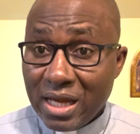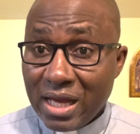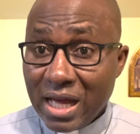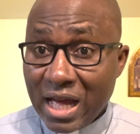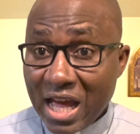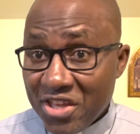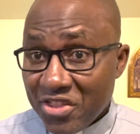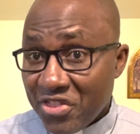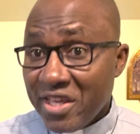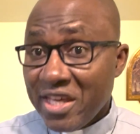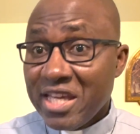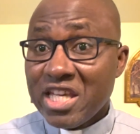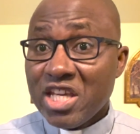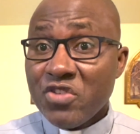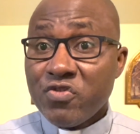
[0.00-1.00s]
I
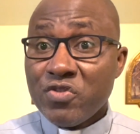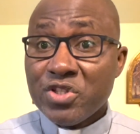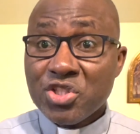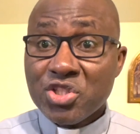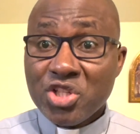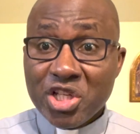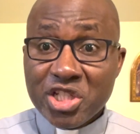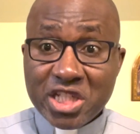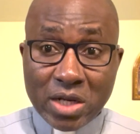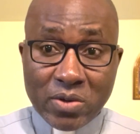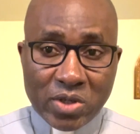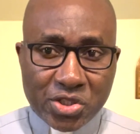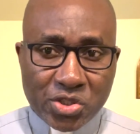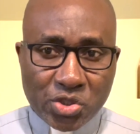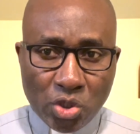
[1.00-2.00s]
think if we search
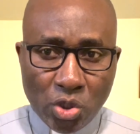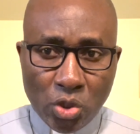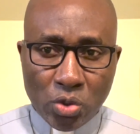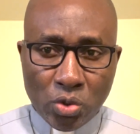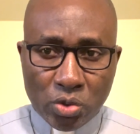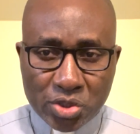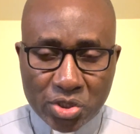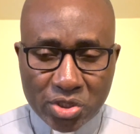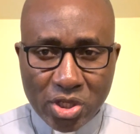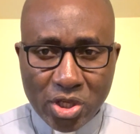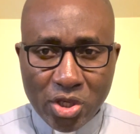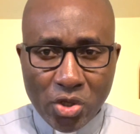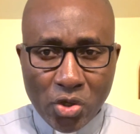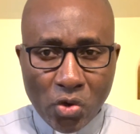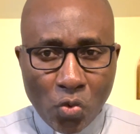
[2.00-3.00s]
our souls,
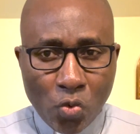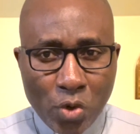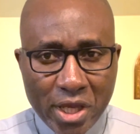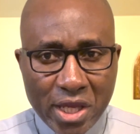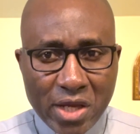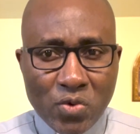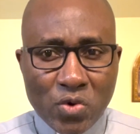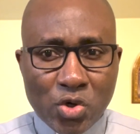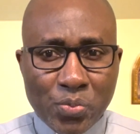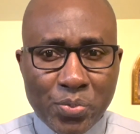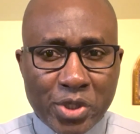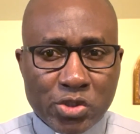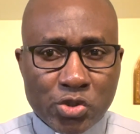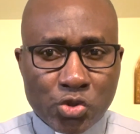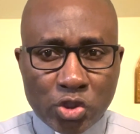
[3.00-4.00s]
we will
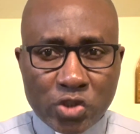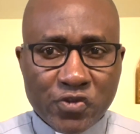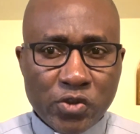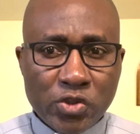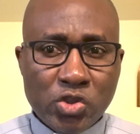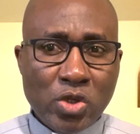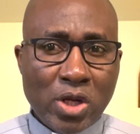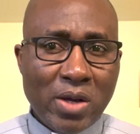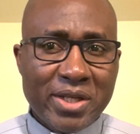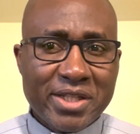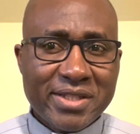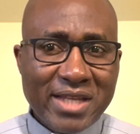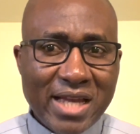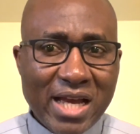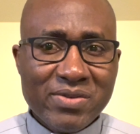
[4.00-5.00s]
be truthful to
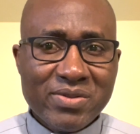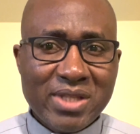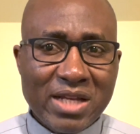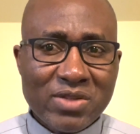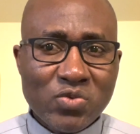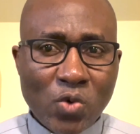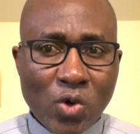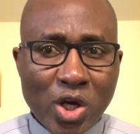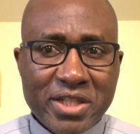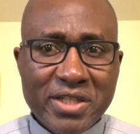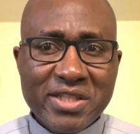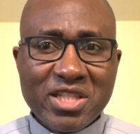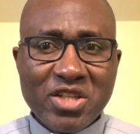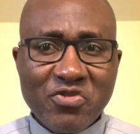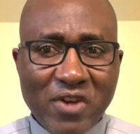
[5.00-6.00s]
ourselves that what
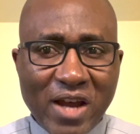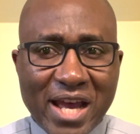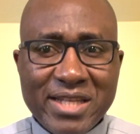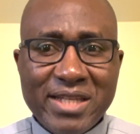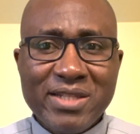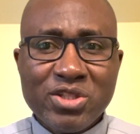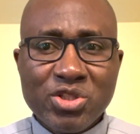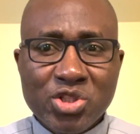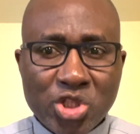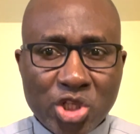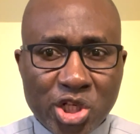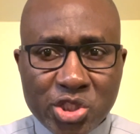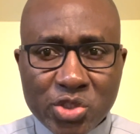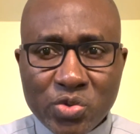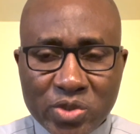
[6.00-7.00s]
is dividing the
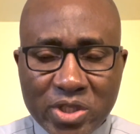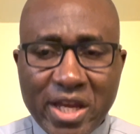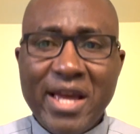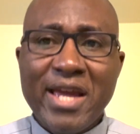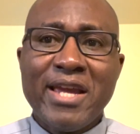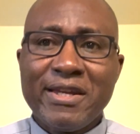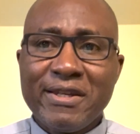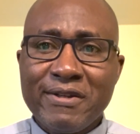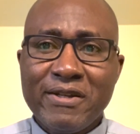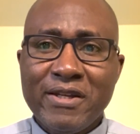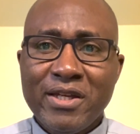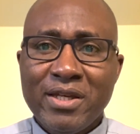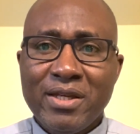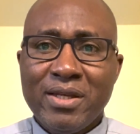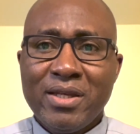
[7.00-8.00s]
church today
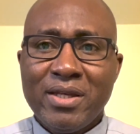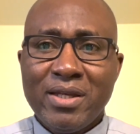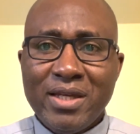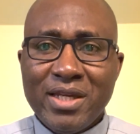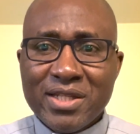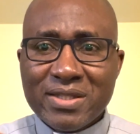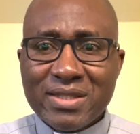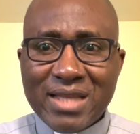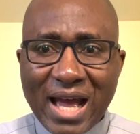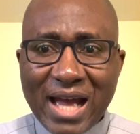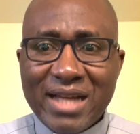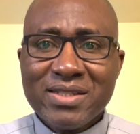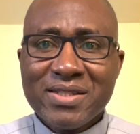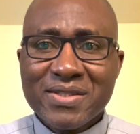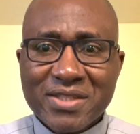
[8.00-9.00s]
is
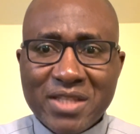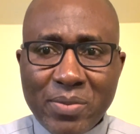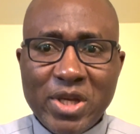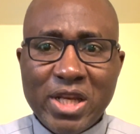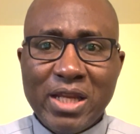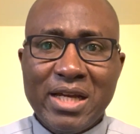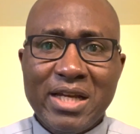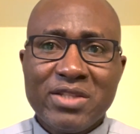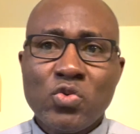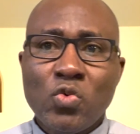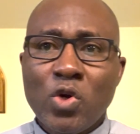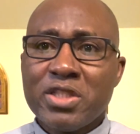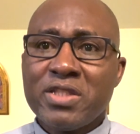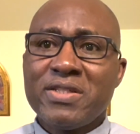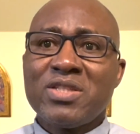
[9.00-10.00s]
not similar
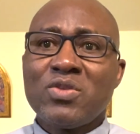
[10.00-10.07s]
to